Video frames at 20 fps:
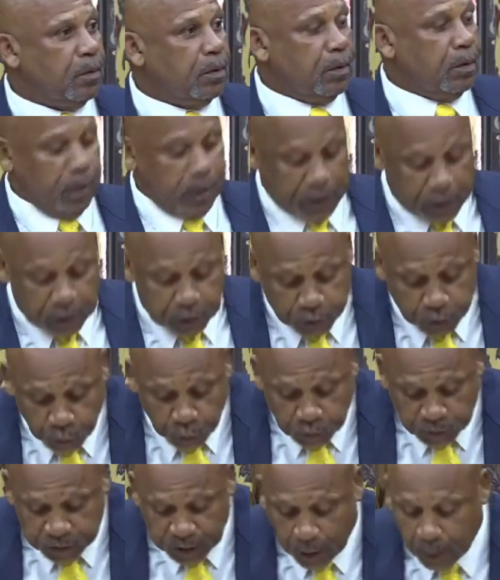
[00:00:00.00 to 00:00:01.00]
In
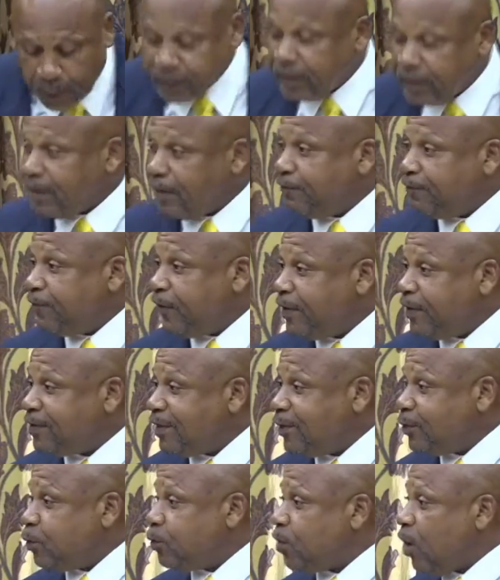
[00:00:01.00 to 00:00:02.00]

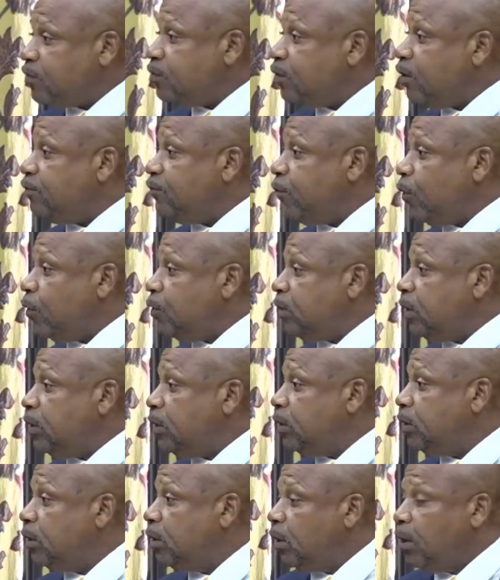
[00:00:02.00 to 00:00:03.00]
2013,
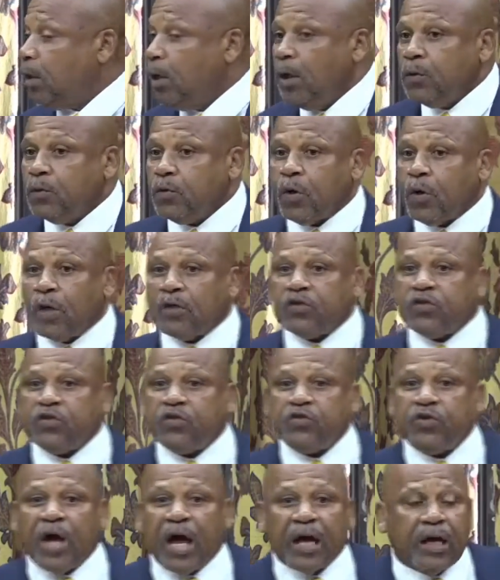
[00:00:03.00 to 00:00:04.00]
2014, to
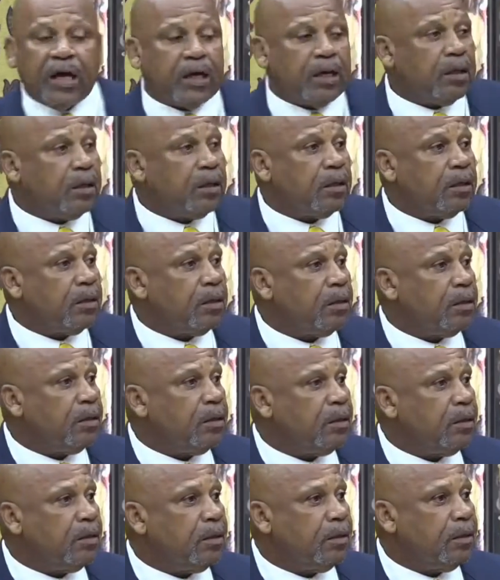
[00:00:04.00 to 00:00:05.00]
construct
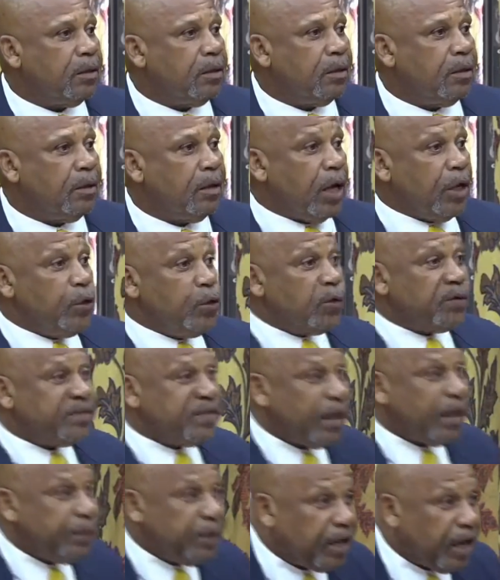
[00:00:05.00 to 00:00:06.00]
a new
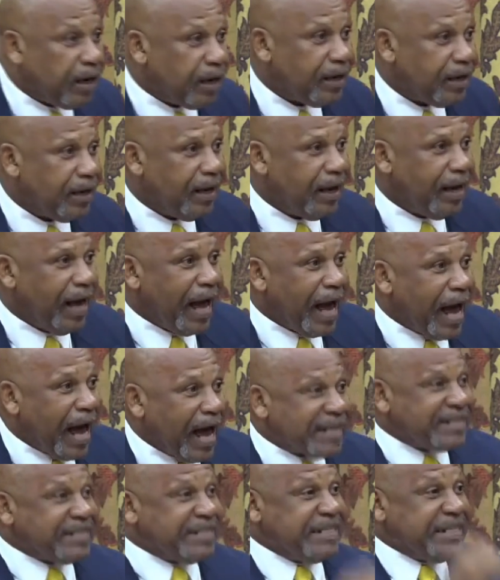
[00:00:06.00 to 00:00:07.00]
terminal
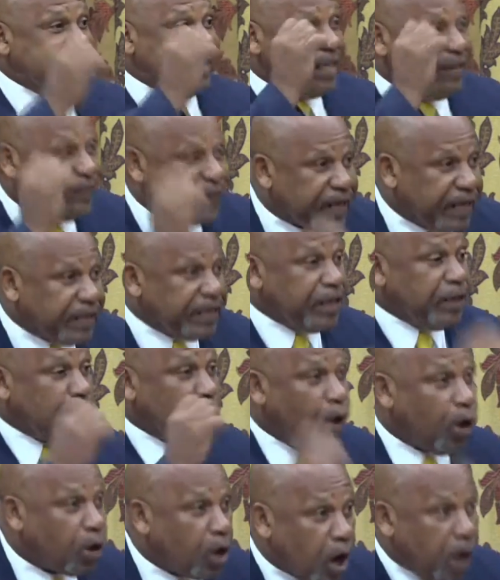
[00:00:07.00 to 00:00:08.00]
at significantly
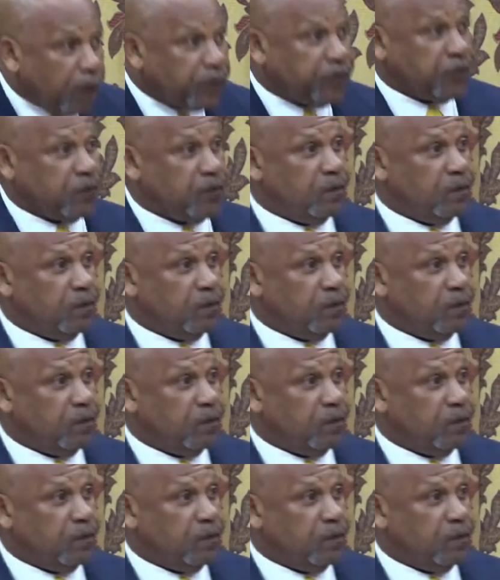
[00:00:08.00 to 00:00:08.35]
low cost.